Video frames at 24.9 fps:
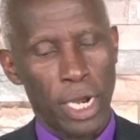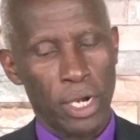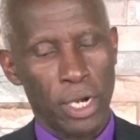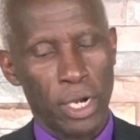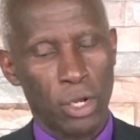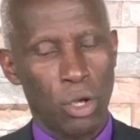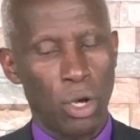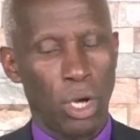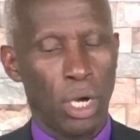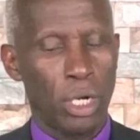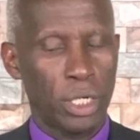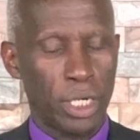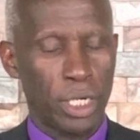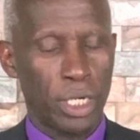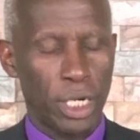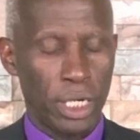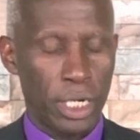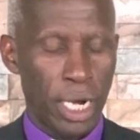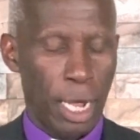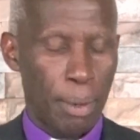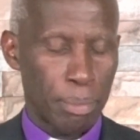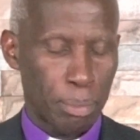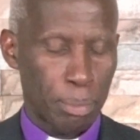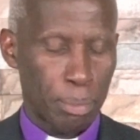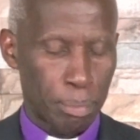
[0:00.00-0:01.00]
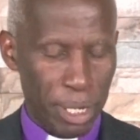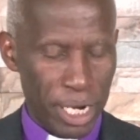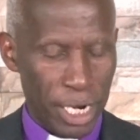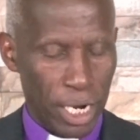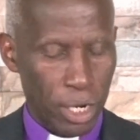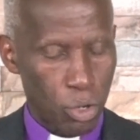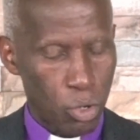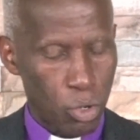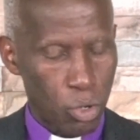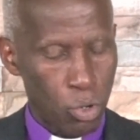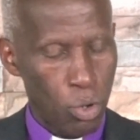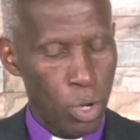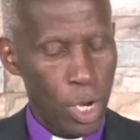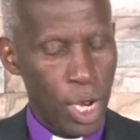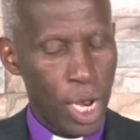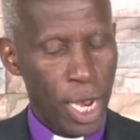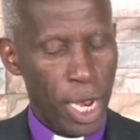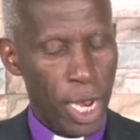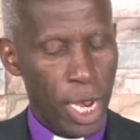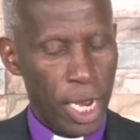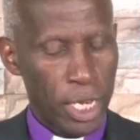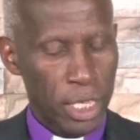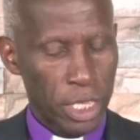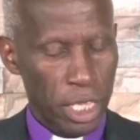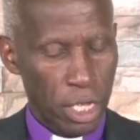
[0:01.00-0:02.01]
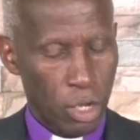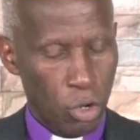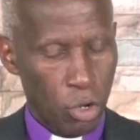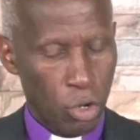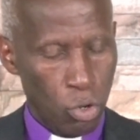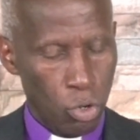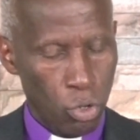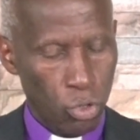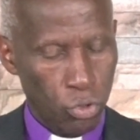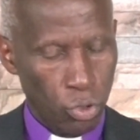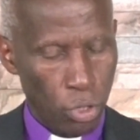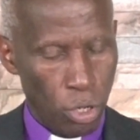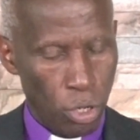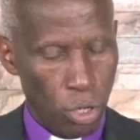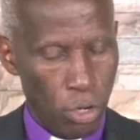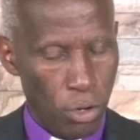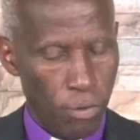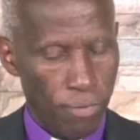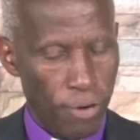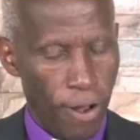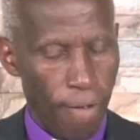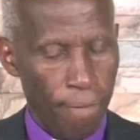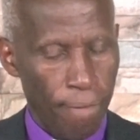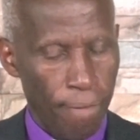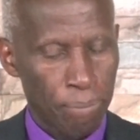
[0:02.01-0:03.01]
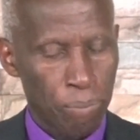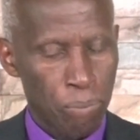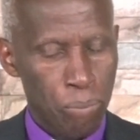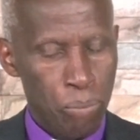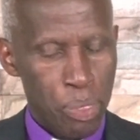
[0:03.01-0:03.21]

And God did a miracle and they closed over.